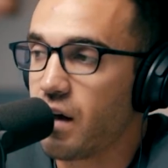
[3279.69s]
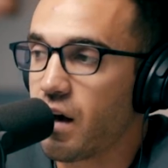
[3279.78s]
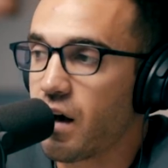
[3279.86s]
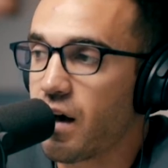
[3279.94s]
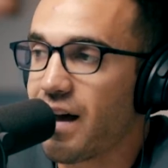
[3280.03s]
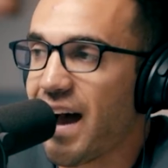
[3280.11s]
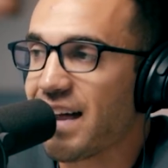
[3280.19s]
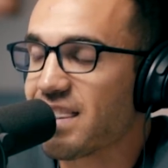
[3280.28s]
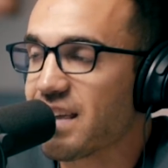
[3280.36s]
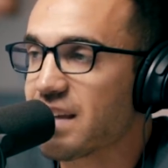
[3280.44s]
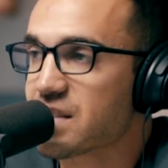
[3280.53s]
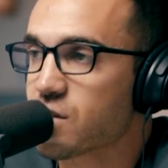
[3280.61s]
Uh, I
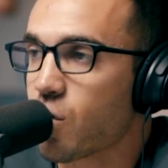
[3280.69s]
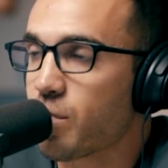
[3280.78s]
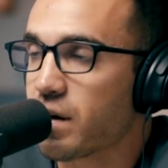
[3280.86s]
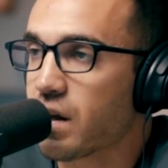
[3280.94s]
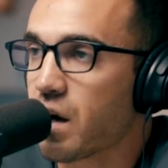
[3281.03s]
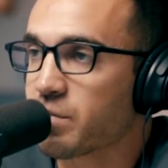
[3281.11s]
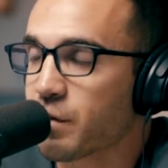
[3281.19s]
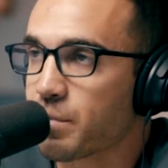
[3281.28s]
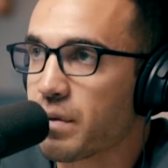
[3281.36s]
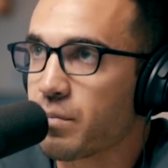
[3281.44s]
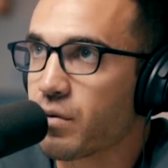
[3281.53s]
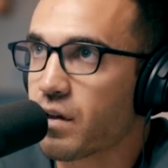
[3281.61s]
think it's opening up for
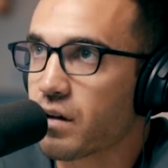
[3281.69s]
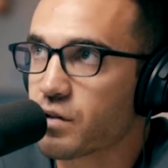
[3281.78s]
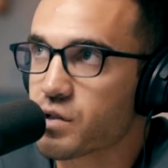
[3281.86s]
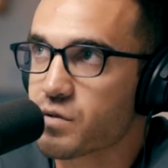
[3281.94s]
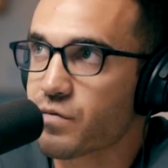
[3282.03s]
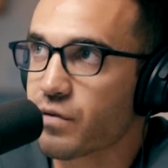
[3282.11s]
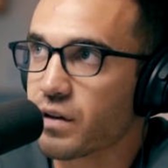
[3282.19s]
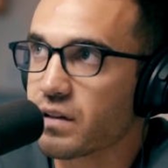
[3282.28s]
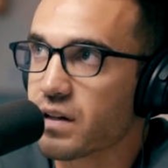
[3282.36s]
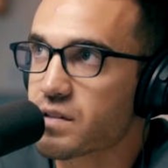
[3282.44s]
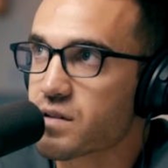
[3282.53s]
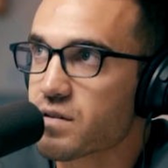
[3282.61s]
people that are just
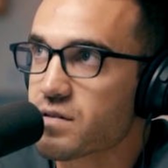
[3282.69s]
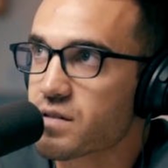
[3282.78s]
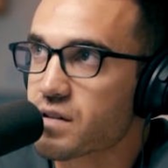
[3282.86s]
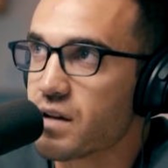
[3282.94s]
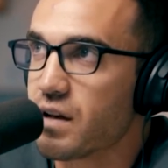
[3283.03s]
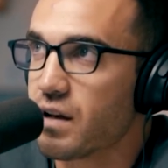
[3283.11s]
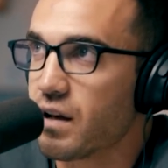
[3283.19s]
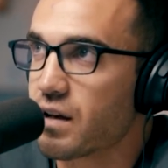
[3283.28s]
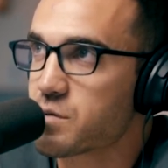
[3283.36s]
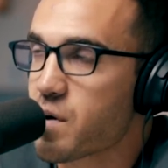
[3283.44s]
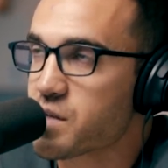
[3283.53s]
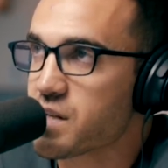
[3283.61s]
freelancers,
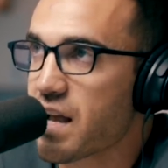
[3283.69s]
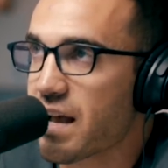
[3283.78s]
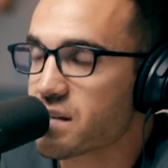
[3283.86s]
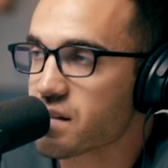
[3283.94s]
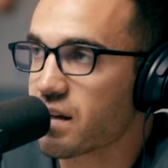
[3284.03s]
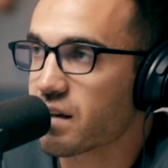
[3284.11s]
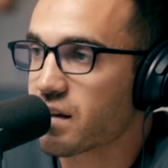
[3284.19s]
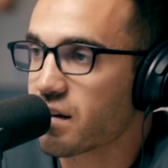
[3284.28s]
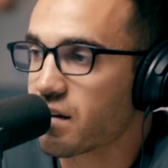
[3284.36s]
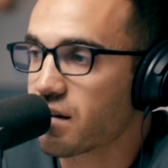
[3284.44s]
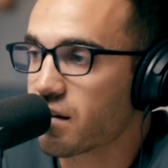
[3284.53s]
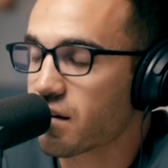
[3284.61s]
especially as
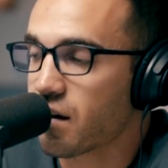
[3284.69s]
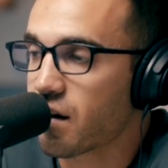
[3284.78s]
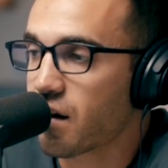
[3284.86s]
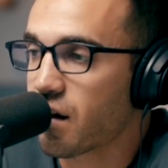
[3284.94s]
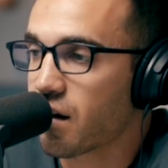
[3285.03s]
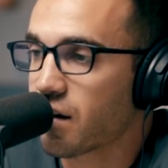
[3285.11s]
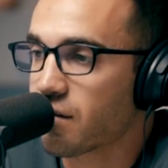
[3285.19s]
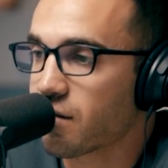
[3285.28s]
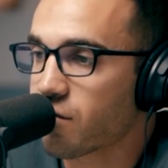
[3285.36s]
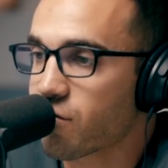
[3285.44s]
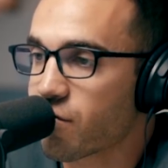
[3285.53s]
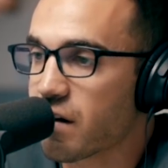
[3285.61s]
like uh,
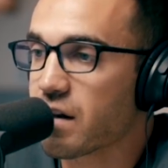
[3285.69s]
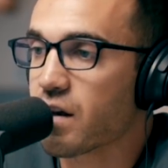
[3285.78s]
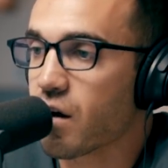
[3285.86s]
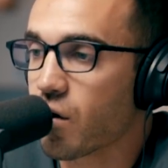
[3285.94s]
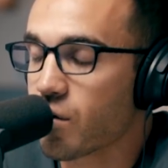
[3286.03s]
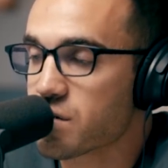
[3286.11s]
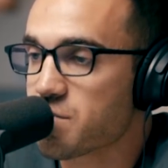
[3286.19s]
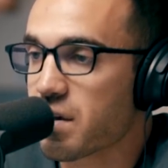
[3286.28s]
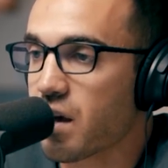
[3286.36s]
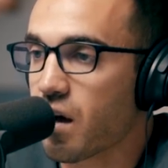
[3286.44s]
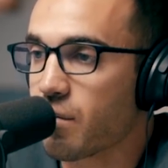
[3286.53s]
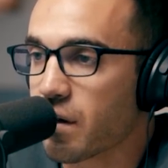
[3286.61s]
video is
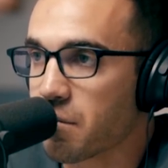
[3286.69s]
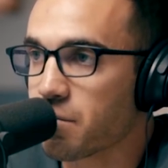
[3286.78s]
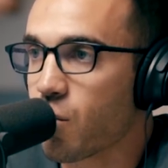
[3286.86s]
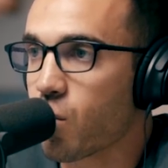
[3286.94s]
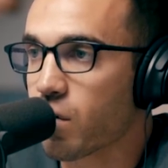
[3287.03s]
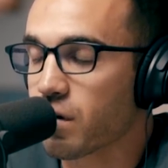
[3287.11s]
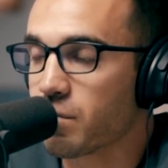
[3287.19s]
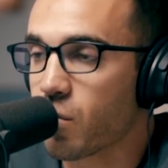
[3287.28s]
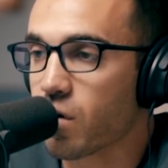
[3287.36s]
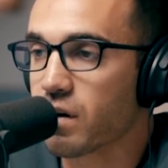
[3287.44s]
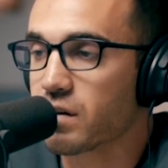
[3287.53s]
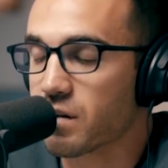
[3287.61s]
becoming more and
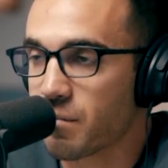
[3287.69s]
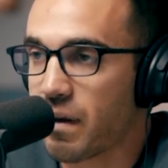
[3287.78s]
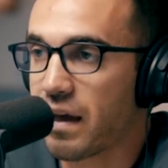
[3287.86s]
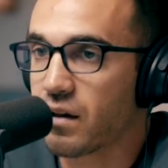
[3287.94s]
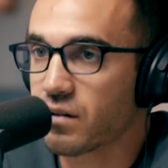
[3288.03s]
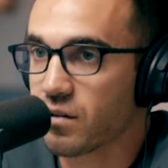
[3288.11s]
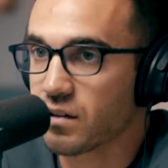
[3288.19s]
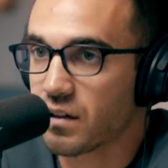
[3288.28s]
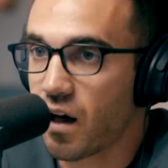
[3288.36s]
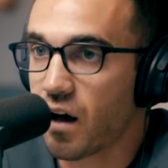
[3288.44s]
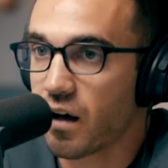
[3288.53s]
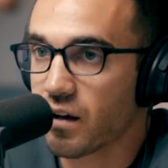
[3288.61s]
more in demand
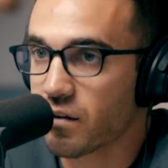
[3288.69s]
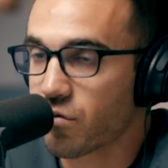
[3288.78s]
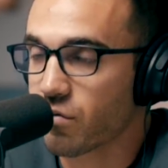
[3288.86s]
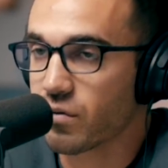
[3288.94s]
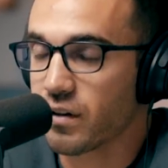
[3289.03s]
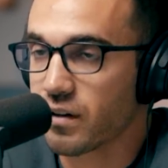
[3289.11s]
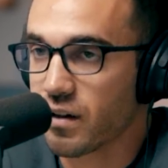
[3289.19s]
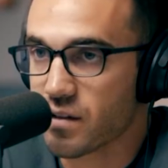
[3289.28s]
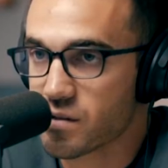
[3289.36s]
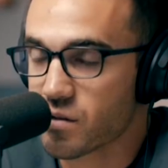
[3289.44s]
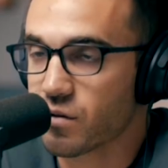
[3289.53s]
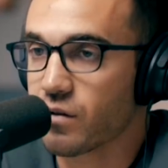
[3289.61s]
online through like
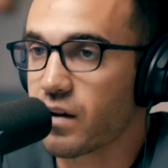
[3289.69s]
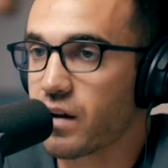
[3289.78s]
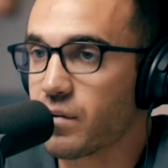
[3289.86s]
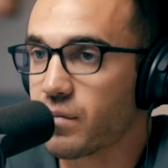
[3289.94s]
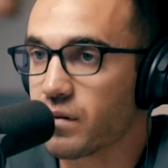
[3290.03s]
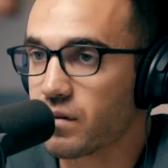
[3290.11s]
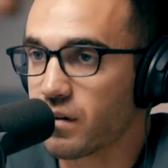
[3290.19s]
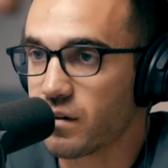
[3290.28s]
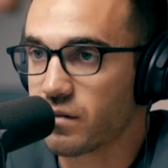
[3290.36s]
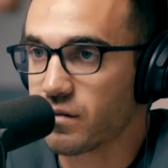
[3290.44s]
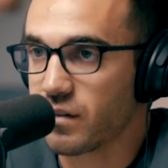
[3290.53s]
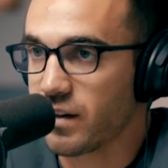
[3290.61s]
Instagram and,
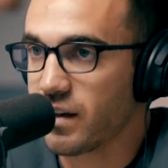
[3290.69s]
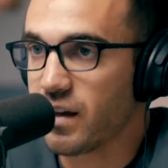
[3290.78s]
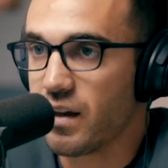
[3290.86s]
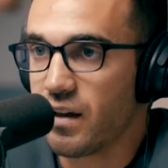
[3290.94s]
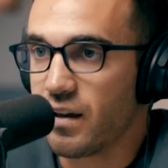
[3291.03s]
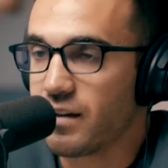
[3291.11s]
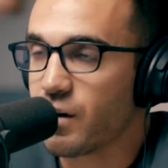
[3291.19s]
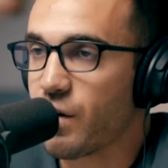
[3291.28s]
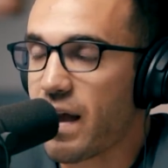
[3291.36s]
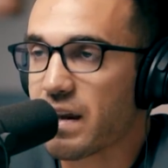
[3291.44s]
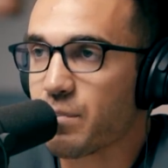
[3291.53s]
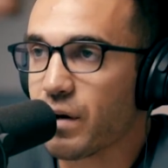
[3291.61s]
and like, you know,
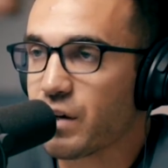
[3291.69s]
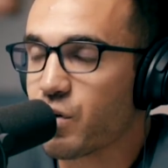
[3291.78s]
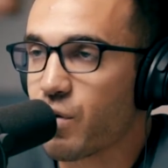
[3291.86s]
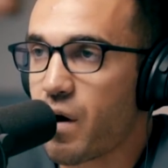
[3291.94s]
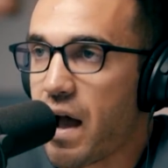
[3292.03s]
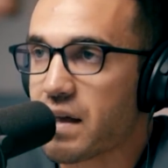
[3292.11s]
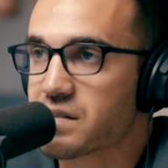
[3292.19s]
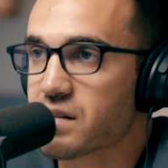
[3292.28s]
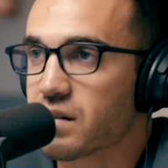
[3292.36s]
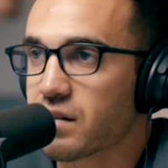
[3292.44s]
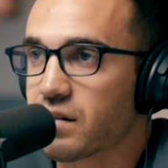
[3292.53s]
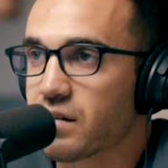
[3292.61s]
anybody who has
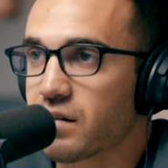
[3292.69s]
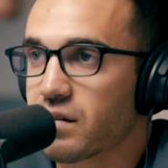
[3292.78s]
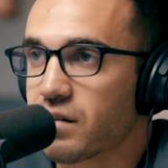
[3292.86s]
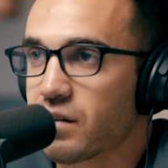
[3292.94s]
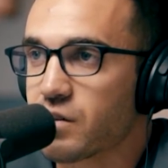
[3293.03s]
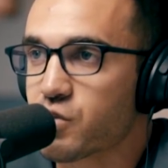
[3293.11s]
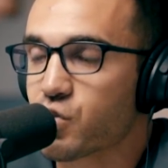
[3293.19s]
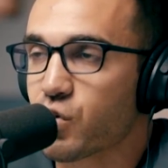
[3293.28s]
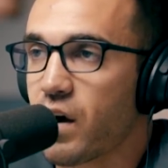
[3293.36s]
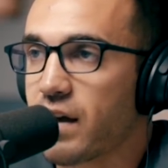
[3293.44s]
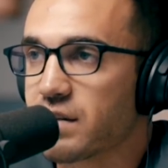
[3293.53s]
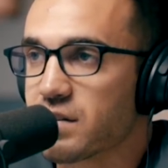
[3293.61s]
uh, is
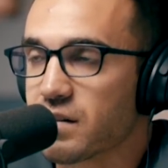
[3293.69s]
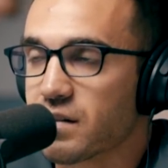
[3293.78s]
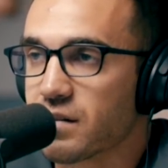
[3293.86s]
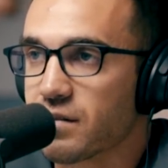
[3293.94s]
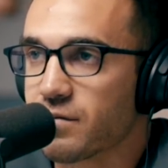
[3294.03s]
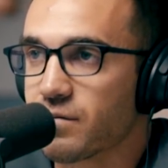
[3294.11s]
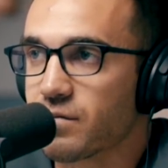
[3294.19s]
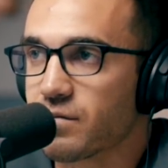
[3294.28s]
trying to